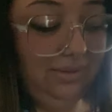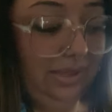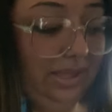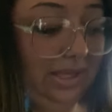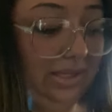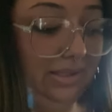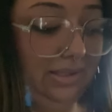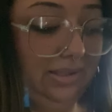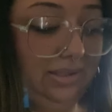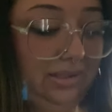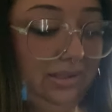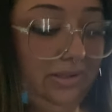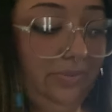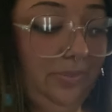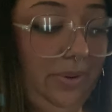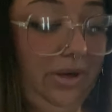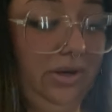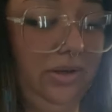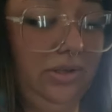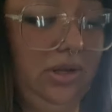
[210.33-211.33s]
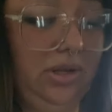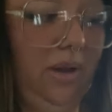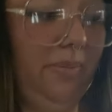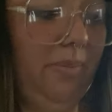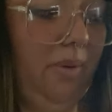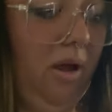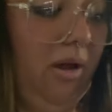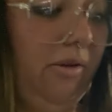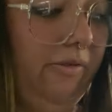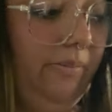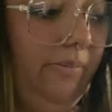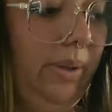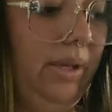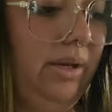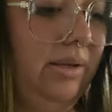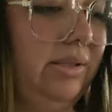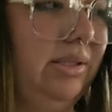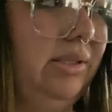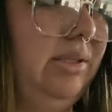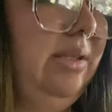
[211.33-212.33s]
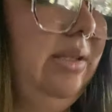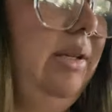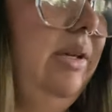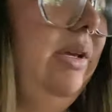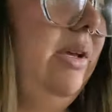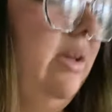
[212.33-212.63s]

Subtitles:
this spider top off because